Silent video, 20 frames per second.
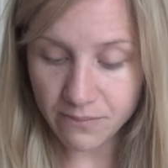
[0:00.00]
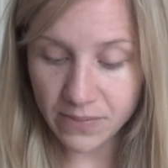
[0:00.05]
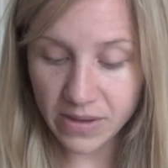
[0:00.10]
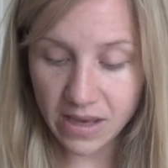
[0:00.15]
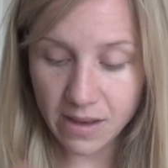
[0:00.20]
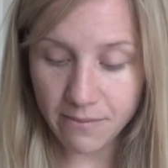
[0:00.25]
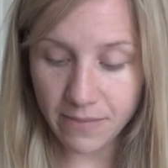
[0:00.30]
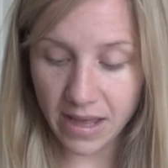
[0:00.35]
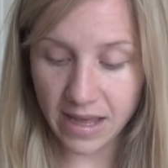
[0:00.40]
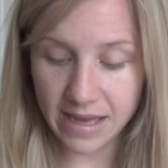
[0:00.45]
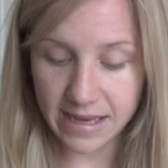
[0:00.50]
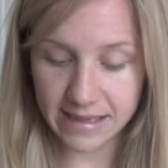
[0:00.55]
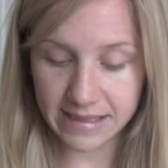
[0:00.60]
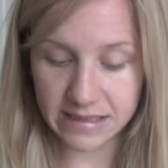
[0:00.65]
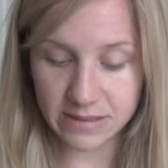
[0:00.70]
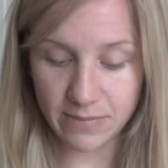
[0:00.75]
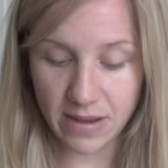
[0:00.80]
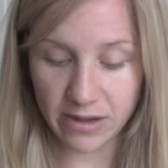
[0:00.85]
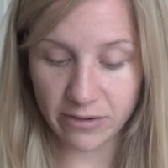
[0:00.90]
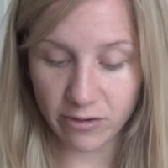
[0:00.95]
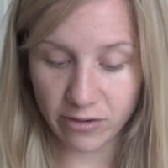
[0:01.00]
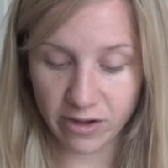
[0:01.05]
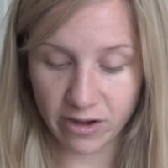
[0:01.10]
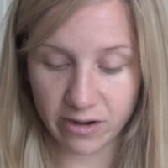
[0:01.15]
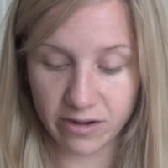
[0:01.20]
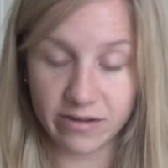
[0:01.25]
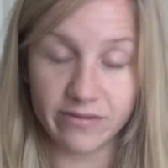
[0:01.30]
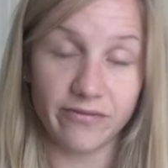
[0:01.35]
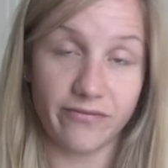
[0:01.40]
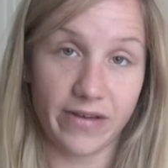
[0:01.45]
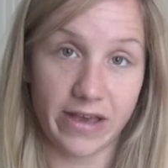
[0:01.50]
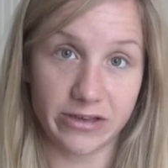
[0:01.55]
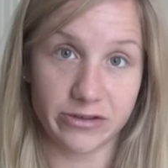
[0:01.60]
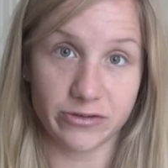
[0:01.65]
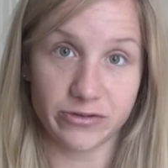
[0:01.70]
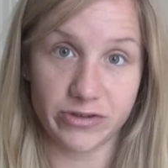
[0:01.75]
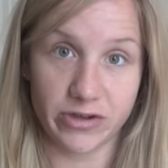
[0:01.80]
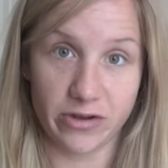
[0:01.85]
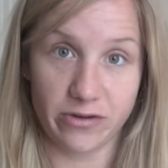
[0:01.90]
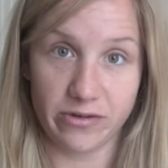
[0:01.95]
combines microcurrent
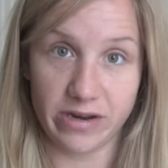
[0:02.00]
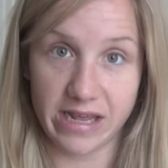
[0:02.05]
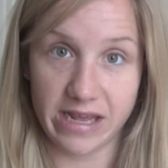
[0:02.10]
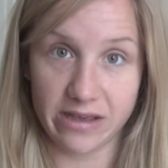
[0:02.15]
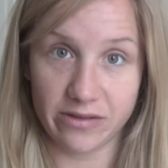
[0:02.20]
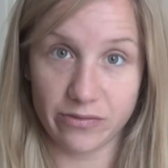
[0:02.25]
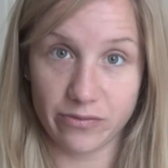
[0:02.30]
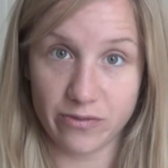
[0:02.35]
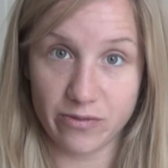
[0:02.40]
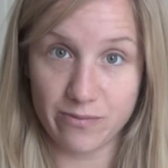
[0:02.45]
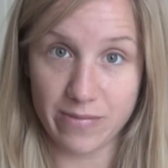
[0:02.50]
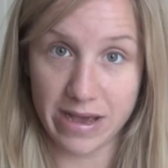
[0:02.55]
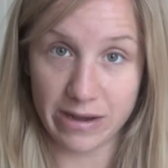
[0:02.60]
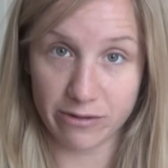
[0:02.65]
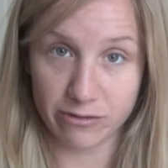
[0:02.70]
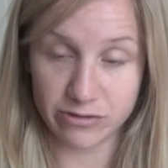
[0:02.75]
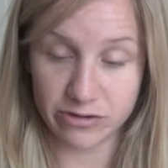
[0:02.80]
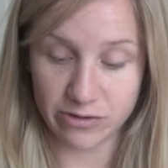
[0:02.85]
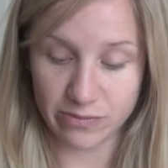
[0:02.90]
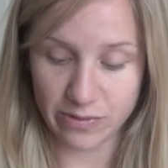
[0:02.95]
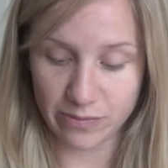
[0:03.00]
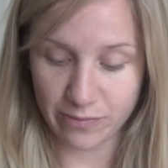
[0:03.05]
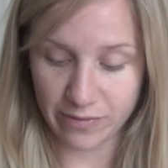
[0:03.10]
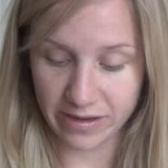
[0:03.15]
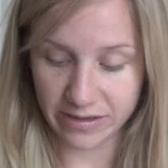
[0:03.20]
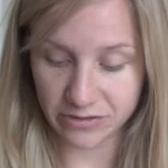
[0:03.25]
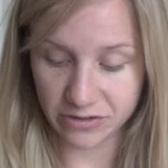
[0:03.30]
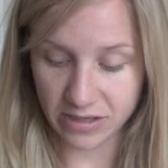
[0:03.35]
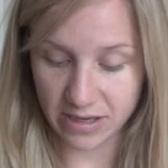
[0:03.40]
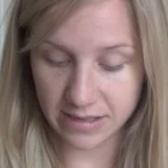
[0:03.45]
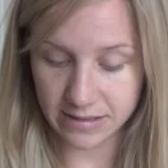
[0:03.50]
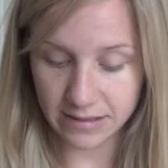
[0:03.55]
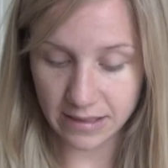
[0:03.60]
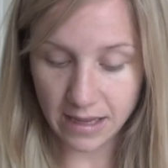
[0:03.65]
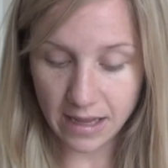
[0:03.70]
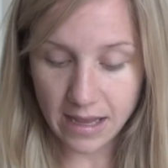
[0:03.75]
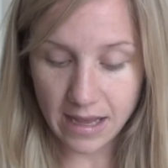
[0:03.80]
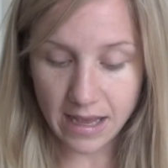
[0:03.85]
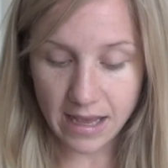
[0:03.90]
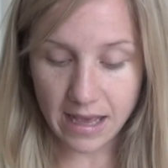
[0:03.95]
facial toning through microdermabrasion
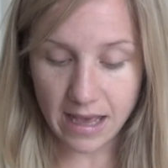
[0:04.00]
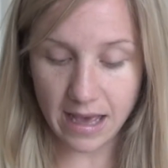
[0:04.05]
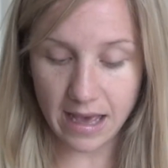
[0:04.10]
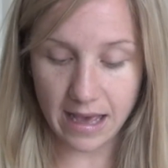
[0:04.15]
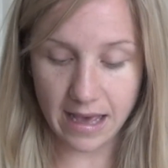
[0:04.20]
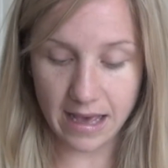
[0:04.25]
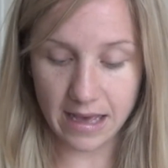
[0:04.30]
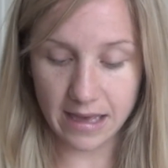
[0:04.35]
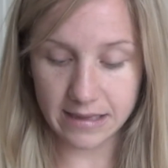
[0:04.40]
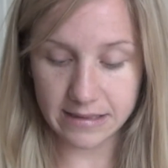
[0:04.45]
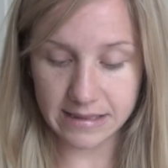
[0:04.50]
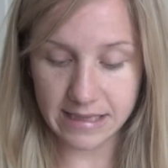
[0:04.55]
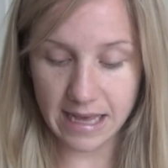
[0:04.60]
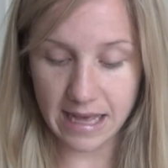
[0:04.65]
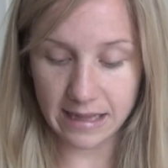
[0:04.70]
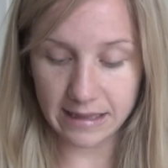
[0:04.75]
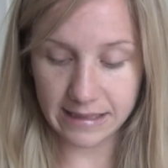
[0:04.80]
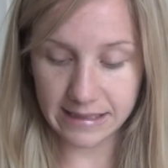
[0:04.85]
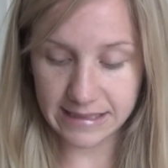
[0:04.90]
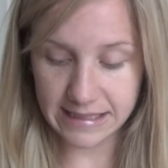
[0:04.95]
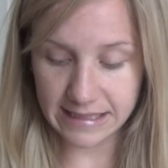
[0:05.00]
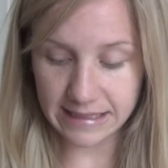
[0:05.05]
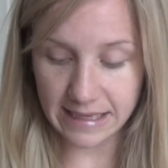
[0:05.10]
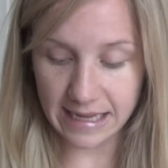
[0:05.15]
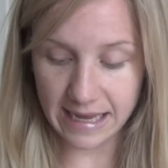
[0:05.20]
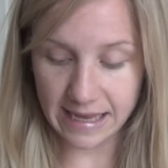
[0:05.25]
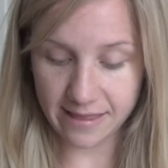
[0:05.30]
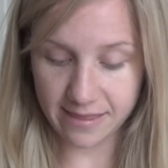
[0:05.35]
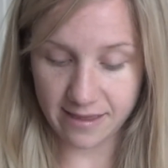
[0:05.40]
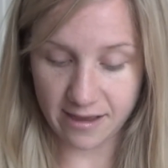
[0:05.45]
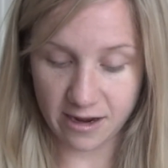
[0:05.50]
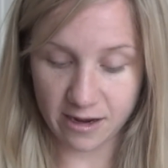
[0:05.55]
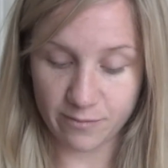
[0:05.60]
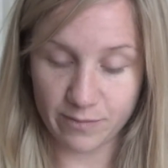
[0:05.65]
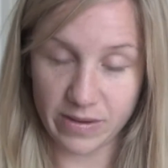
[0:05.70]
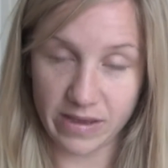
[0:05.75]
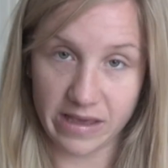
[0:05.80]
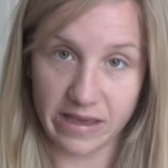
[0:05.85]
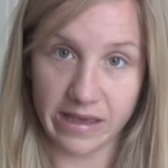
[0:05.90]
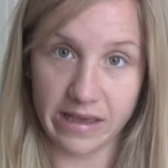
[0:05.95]
and LED light
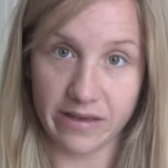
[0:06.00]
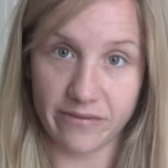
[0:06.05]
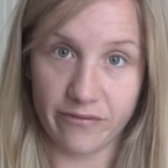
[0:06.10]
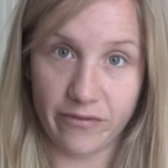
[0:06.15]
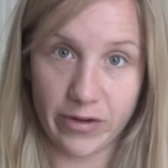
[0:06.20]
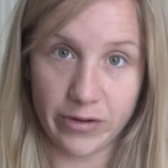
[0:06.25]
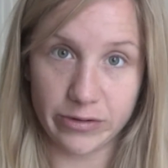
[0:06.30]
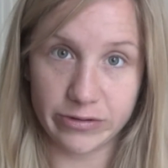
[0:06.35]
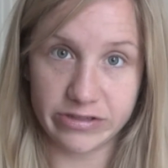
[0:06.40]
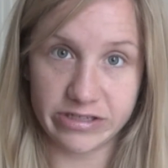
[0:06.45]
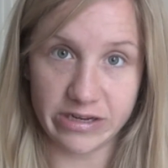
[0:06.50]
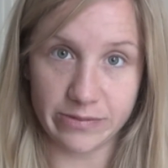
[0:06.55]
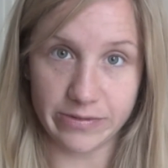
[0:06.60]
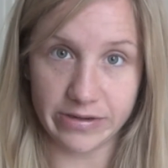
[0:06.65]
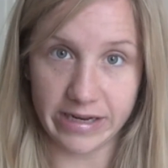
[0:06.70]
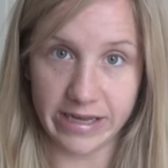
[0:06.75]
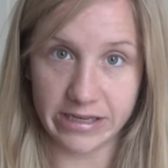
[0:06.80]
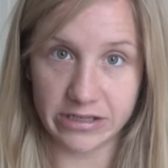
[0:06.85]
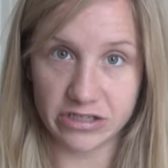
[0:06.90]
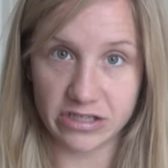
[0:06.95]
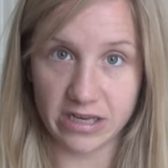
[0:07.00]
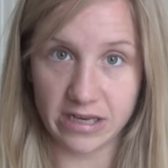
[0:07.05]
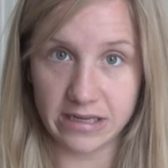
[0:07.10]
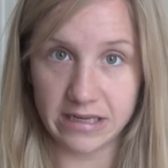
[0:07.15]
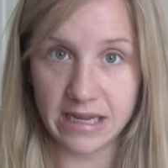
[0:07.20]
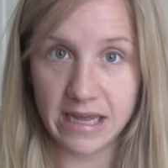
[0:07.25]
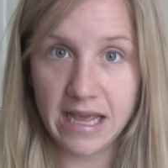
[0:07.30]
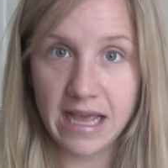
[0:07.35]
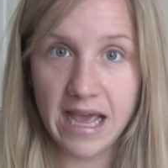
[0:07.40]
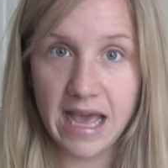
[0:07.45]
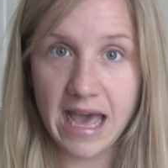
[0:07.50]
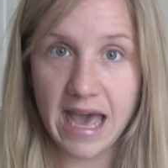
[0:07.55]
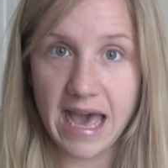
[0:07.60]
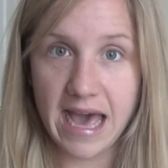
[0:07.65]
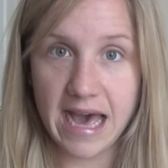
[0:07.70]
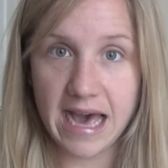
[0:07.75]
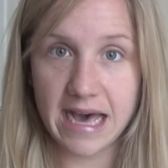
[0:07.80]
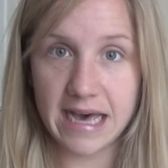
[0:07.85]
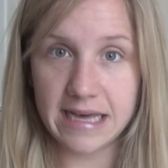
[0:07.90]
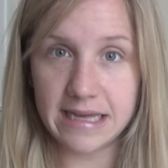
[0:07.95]
therapy and photostimulation.
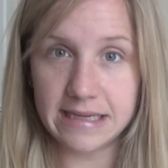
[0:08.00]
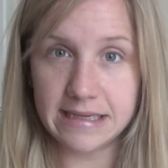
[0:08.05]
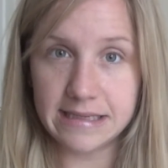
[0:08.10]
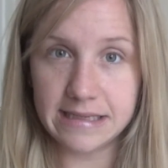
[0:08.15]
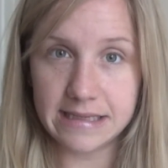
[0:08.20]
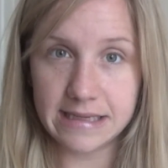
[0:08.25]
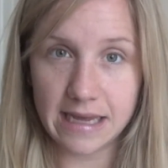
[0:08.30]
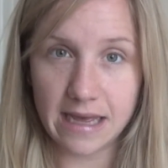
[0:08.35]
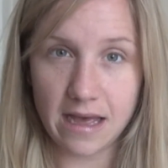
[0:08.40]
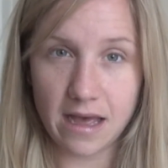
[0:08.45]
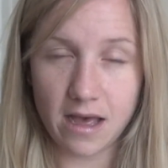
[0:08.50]
And